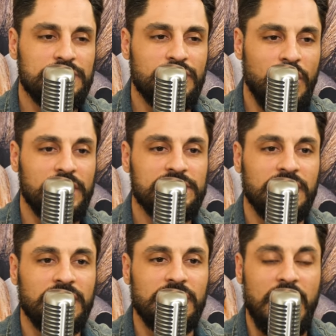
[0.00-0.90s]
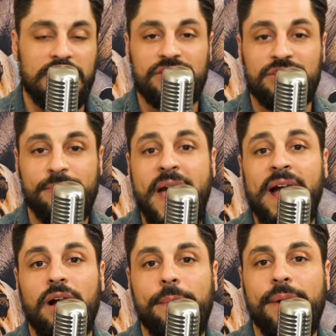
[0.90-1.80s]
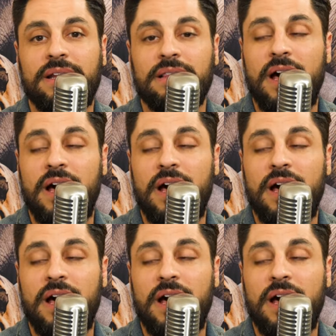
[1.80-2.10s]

talks a lot of smack about a